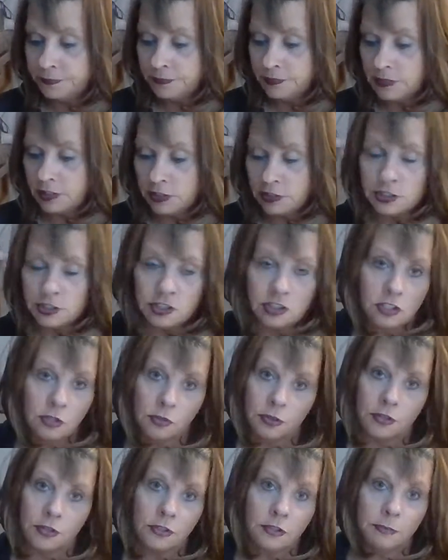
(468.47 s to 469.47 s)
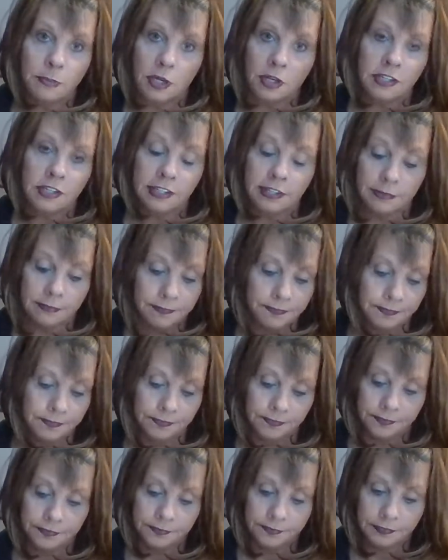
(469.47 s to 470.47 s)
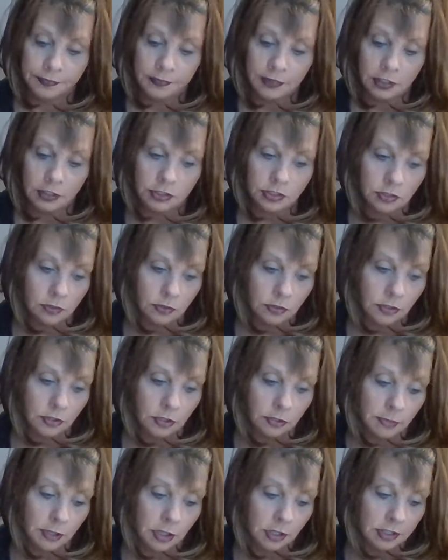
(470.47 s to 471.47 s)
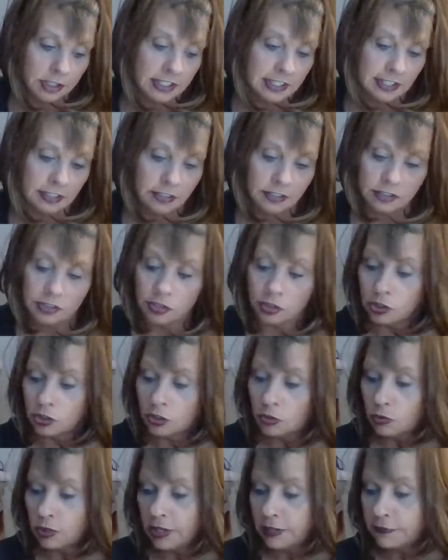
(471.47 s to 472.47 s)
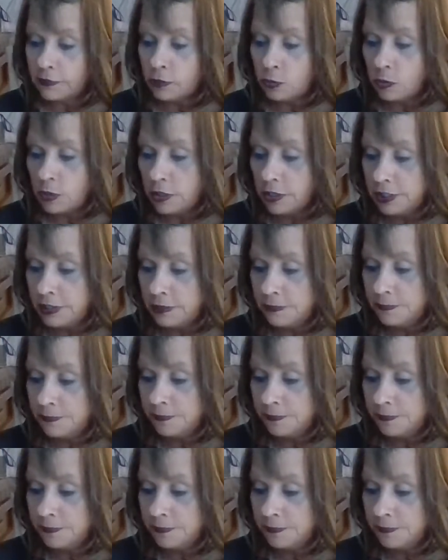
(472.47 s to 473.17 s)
There is no third party. There is no third party here, so you don't have to worry.